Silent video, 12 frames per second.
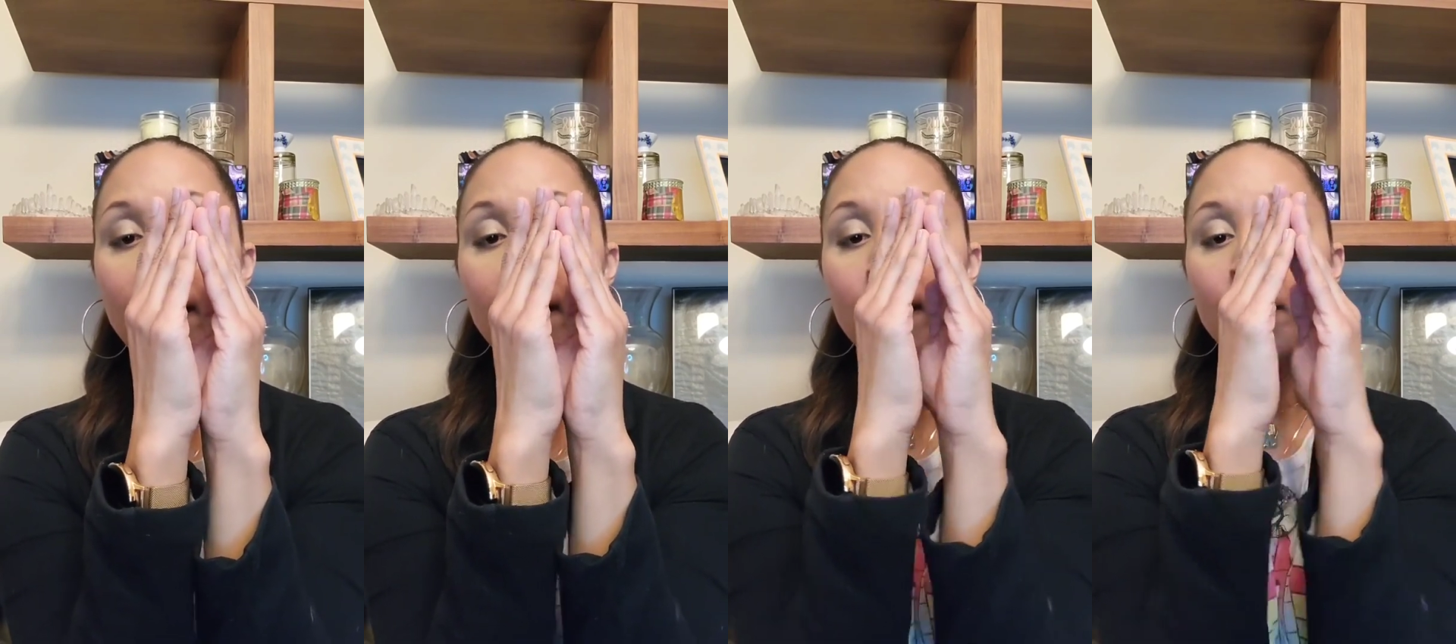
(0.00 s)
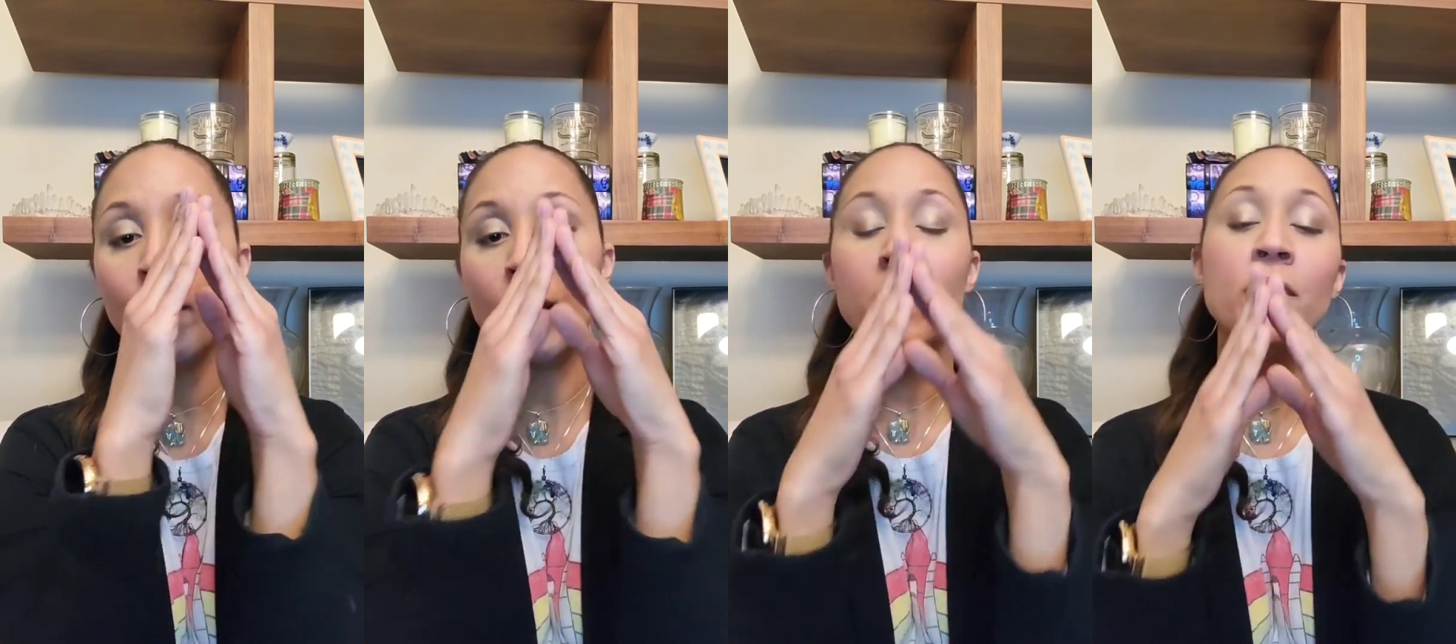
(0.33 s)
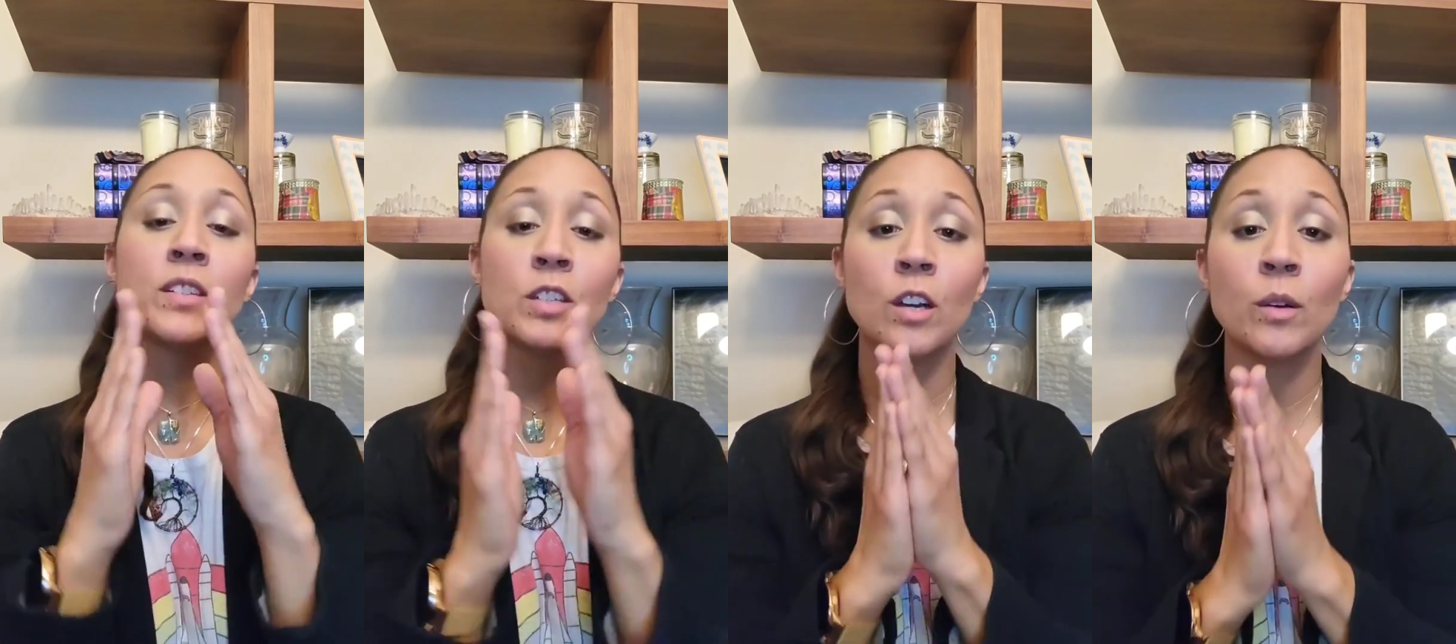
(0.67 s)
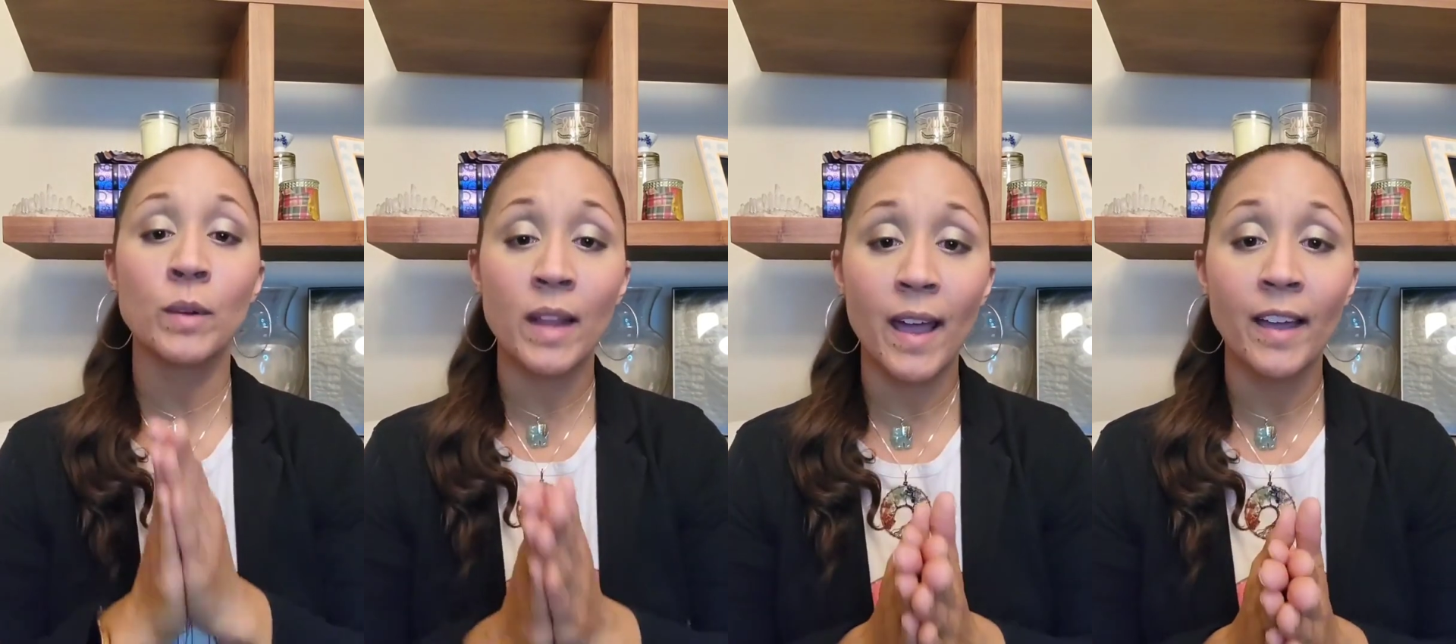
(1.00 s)
what the skirt
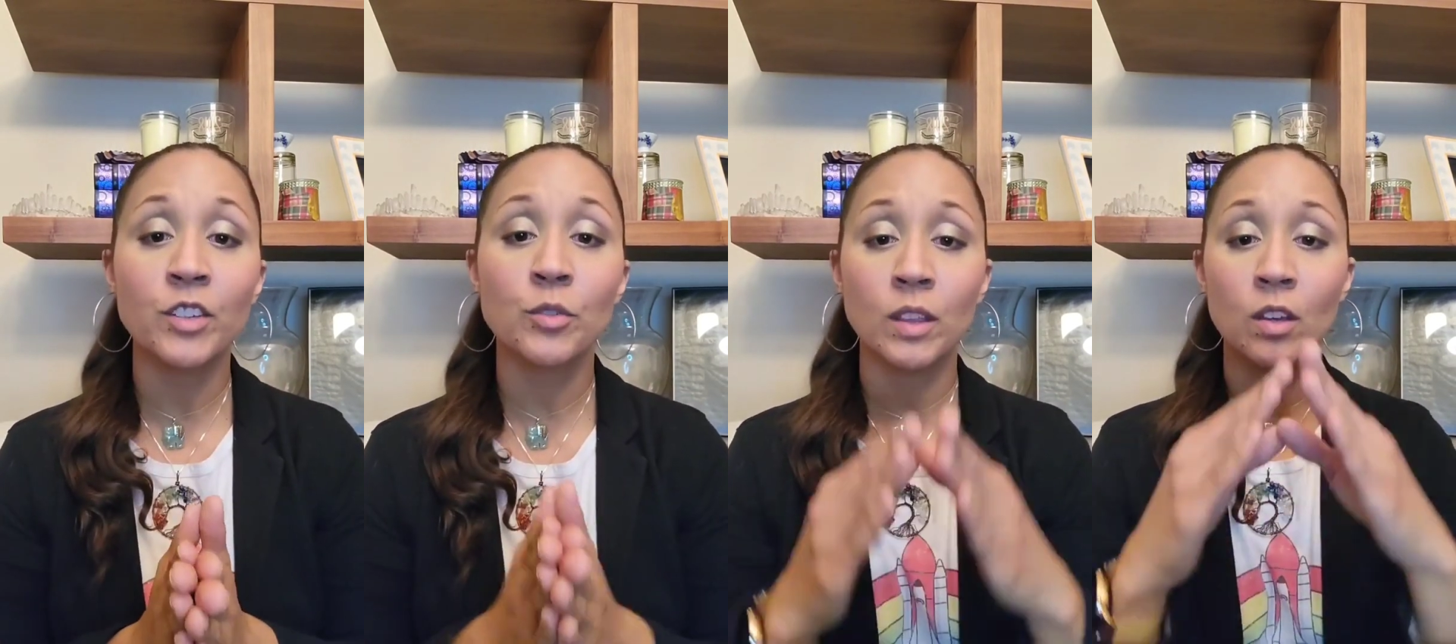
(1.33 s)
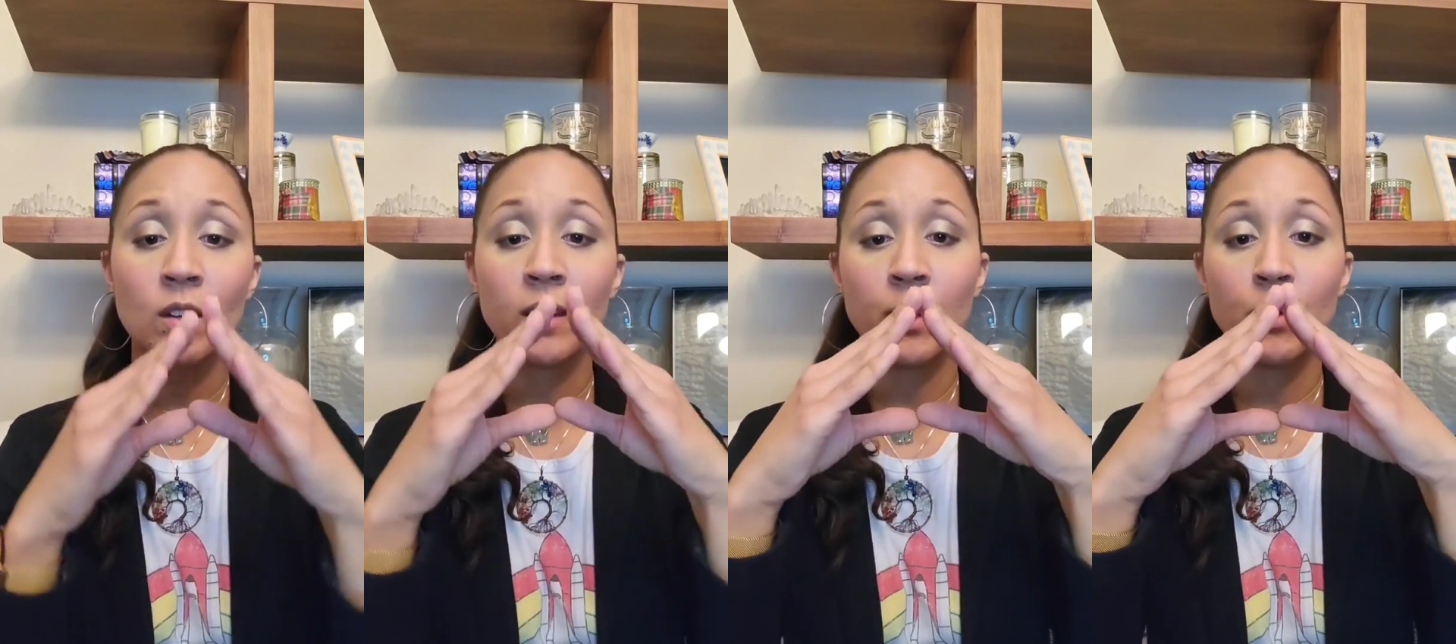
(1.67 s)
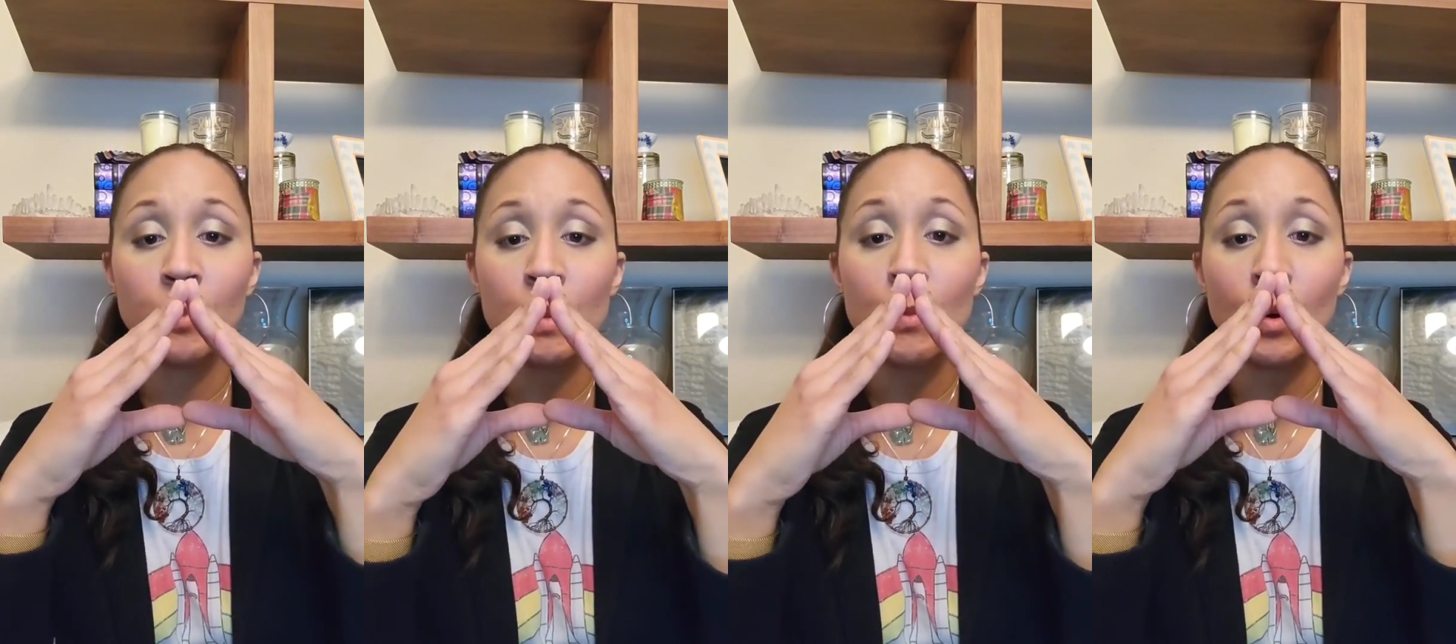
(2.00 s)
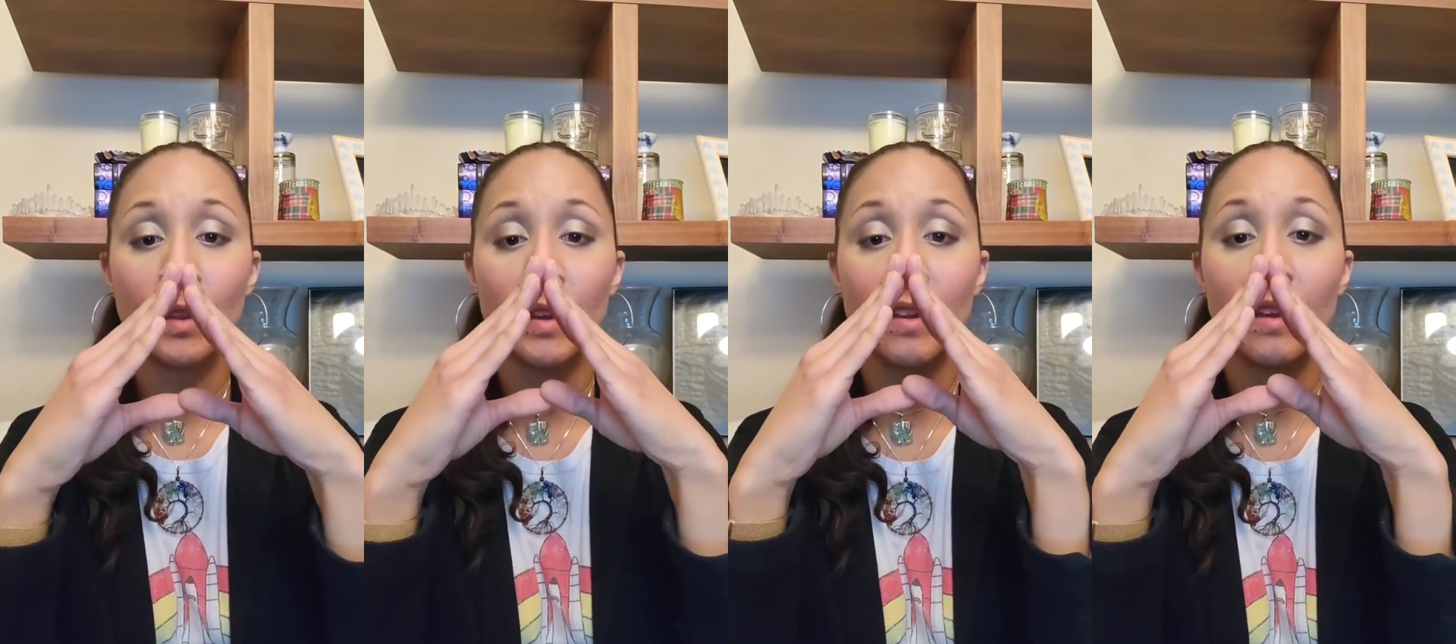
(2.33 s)
would actually look like would be
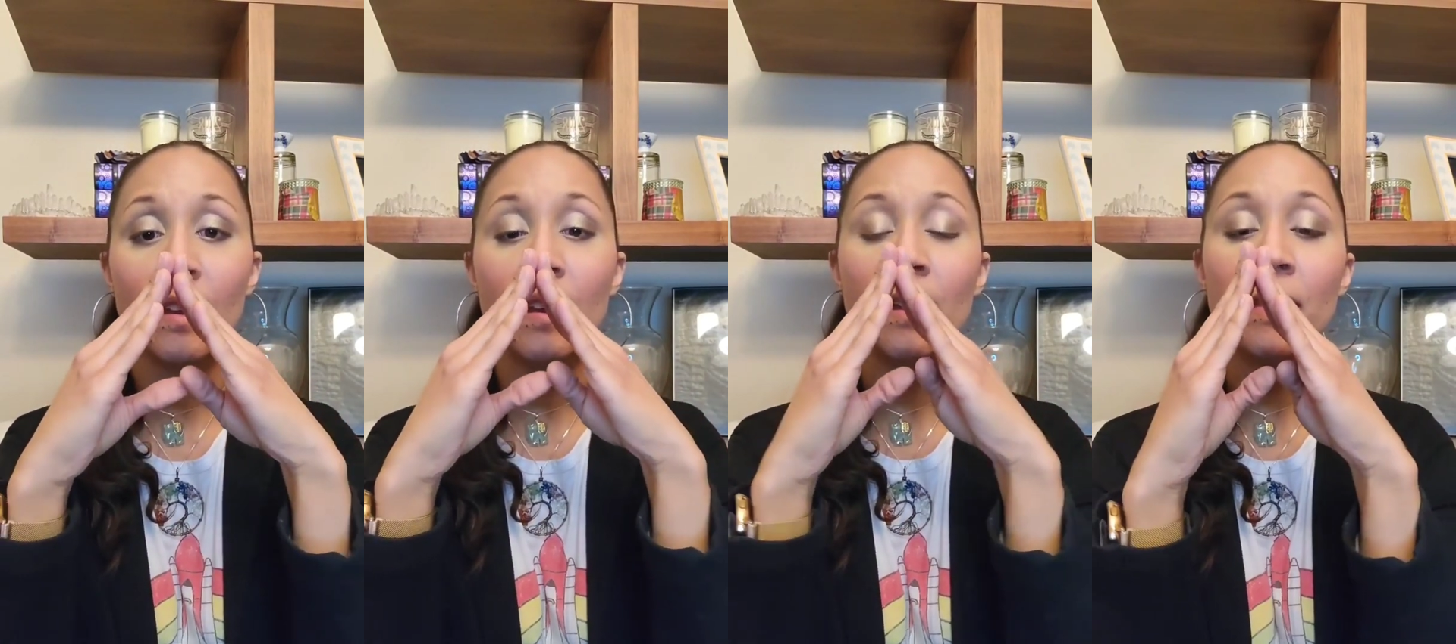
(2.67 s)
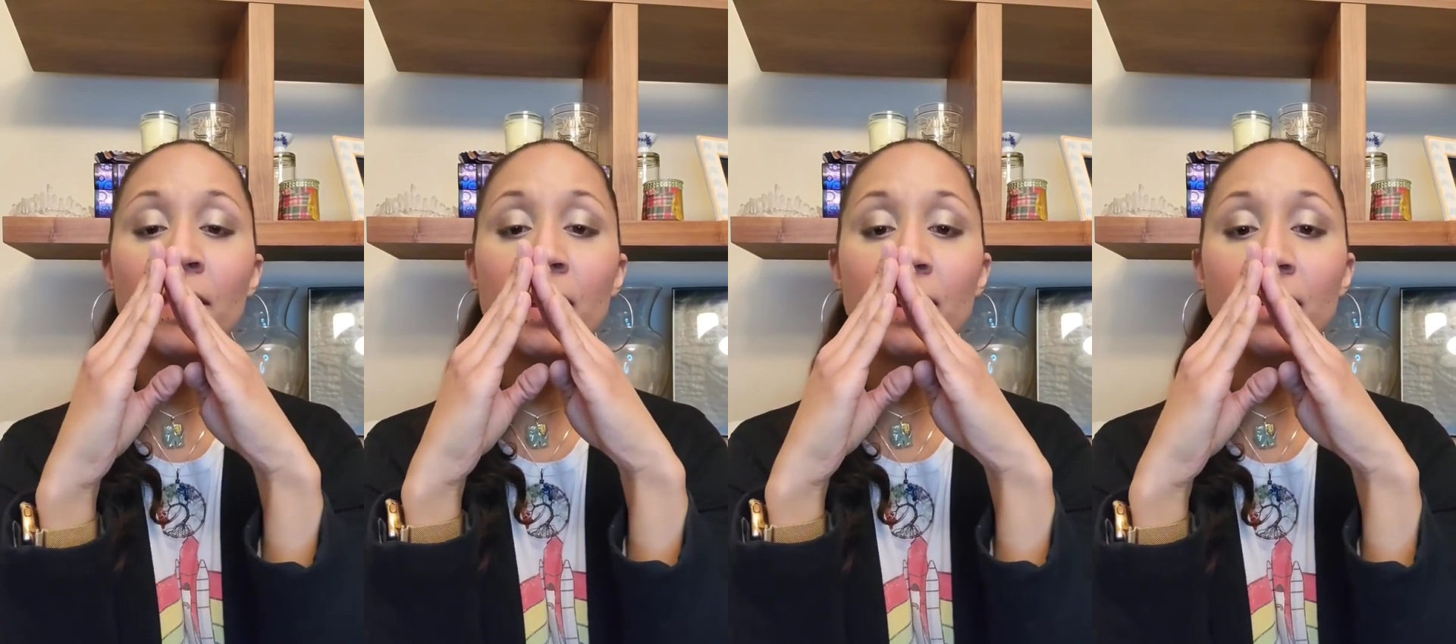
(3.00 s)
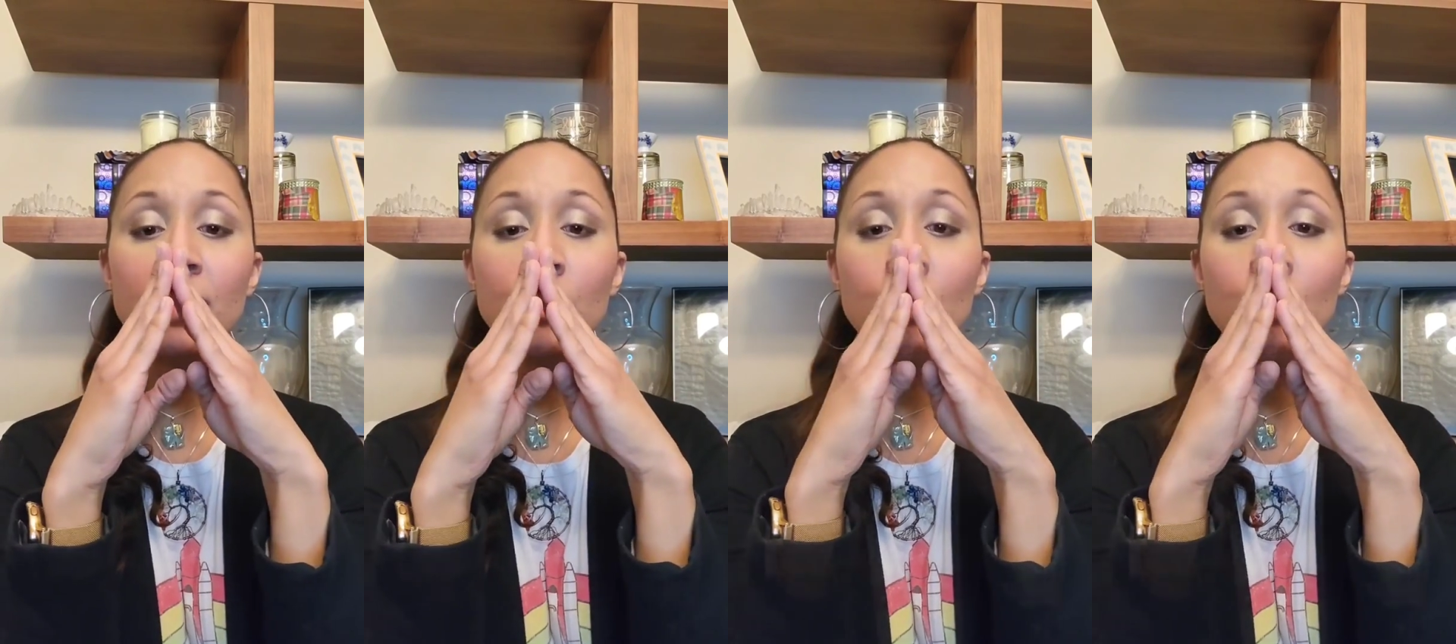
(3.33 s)
more like this.